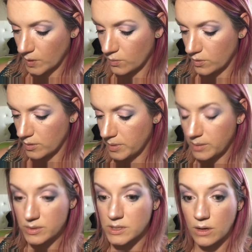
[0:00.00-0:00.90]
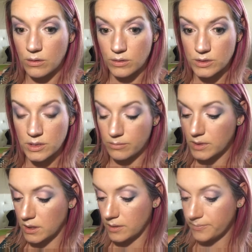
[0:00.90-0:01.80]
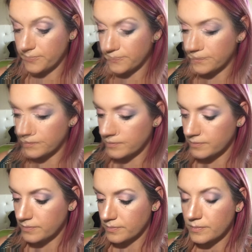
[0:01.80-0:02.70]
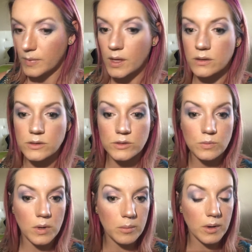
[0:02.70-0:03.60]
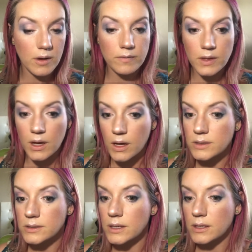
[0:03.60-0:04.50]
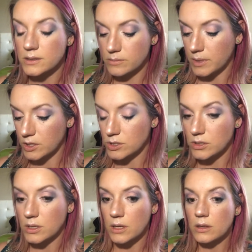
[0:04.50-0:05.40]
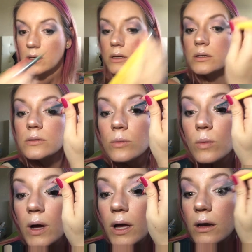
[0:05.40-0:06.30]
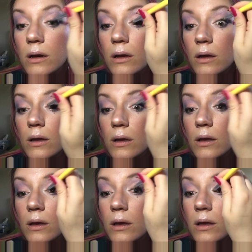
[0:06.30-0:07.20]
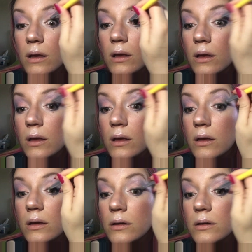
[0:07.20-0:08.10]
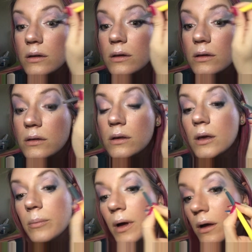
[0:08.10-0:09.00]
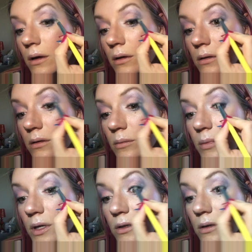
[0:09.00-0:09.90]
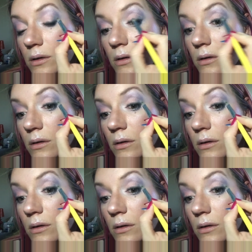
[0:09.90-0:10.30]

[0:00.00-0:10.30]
or a paper towel or something. Just wipe off the excess, make sure nothing is wet, and just keep on smudging.